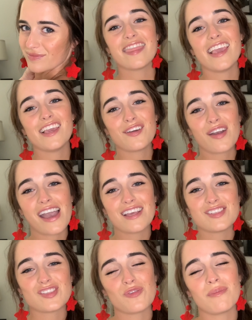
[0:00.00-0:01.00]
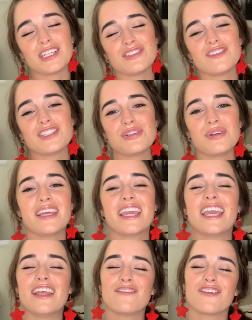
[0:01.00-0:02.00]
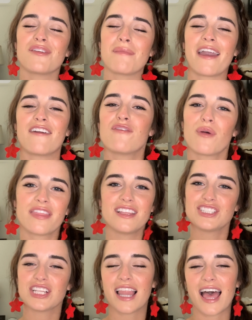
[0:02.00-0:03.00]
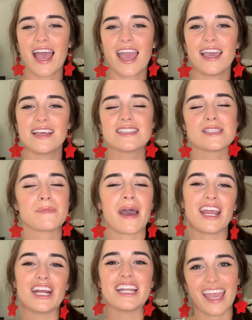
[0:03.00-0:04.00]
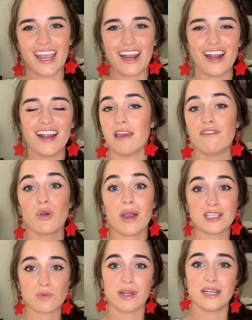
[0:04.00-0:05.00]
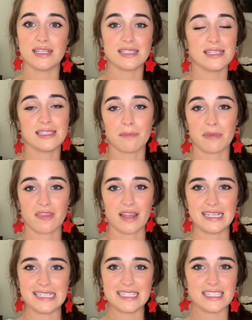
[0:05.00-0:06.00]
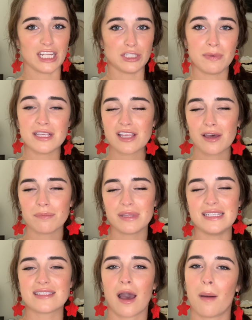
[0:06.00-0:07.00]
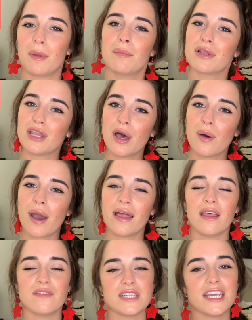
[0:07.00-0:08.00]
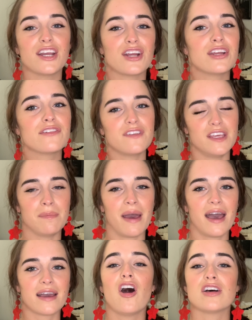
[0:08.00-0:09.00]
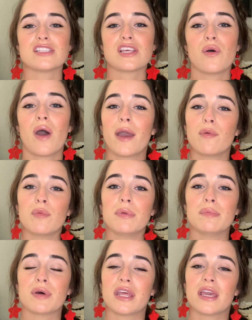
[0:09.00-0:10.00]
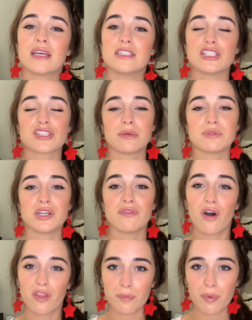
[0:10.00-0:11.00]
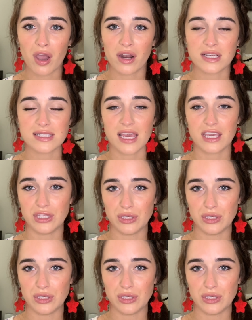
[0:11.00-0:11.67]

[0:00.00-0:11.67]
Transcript: Thank you guys so much for tuning in for my 4th of July inspired hair. If you guys wanted to see something that I didn't touch base on, please comment below. I love to hear your feedback. Also, I will be putting a description of all the products I